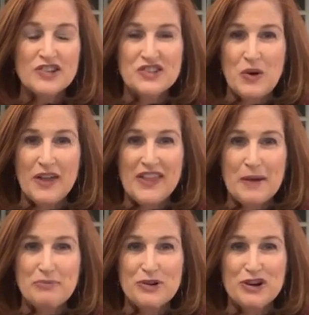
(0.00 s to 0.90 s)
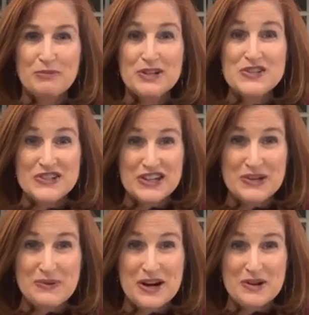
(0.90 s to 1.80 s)
Also on that program in
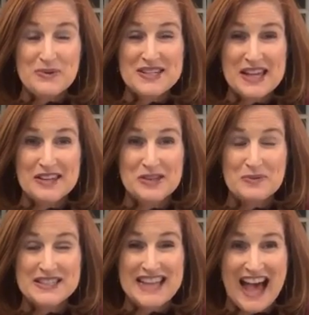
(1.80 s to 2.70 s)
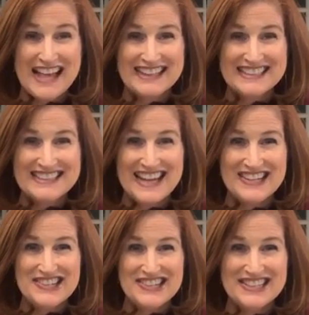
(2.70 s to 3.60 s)
January, we set some style
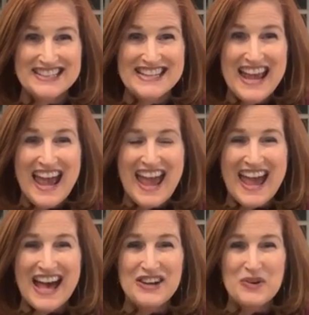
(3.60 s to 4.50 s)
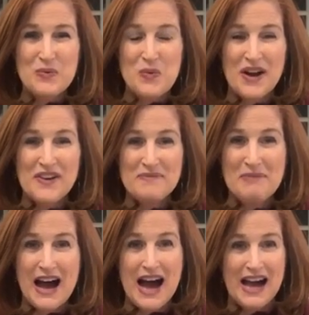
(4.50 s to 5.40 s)
intentions, and one
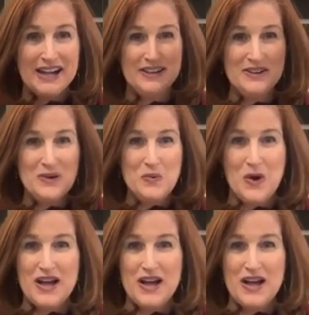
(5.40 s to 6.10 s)
of mine